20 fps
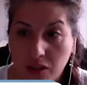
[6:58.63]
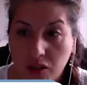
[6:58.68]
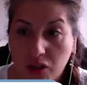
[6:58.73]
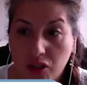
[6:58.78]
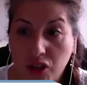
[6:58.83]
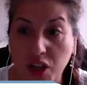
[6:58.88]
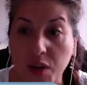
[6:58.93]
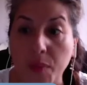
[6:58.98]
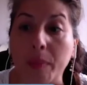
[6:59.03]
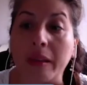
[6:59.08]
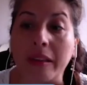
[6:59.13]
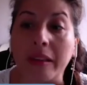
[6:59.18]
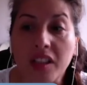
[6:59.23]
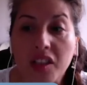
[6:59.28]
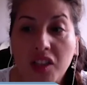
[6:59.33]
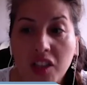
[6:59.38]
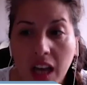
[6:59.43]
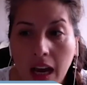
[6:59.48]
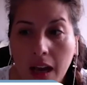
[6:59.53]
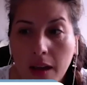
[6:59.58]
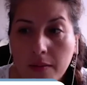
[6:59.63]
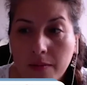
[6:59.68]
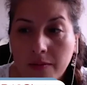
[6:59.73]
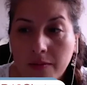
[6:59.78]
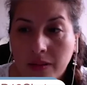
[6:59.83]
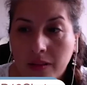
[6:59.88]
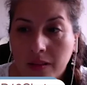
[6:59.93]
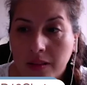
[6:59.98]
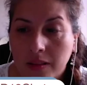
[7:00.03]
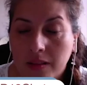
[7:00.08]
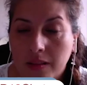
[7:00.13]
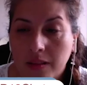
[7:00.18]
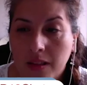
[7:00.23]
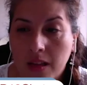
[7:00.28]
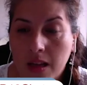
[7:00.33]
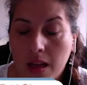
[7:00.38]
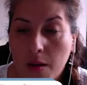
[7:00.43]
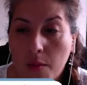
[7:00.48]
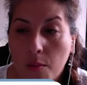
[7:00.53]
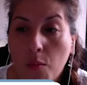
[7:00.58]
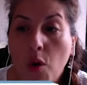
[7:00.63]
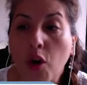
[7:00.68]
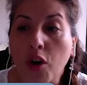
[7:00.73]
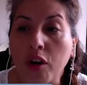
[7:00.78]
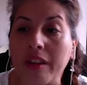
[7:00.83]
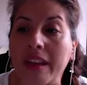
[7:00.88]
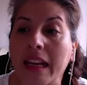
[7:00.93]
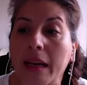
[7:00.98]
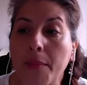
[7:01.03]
Triple the time more than